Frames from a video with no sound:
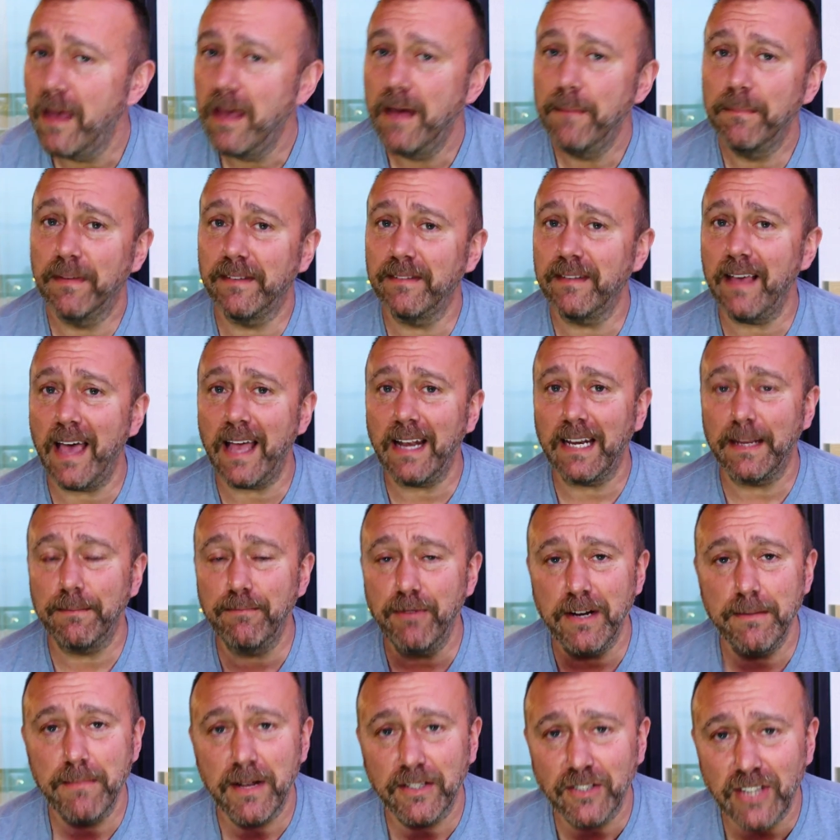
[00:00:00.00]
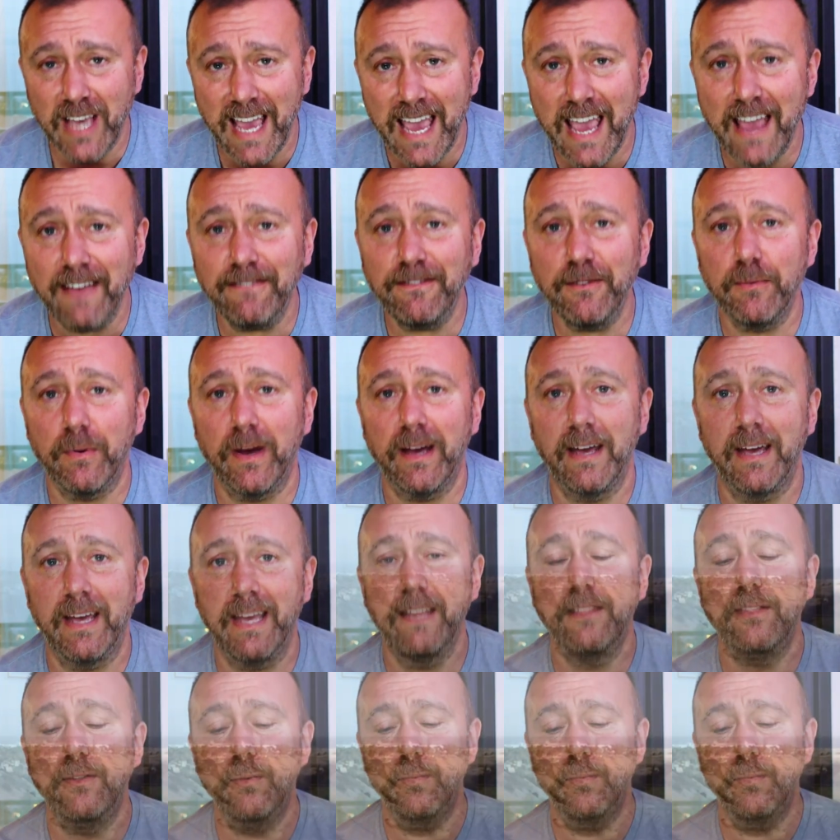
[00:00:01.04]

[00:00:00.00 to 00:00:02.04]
But sadly, pretty much everywhere in the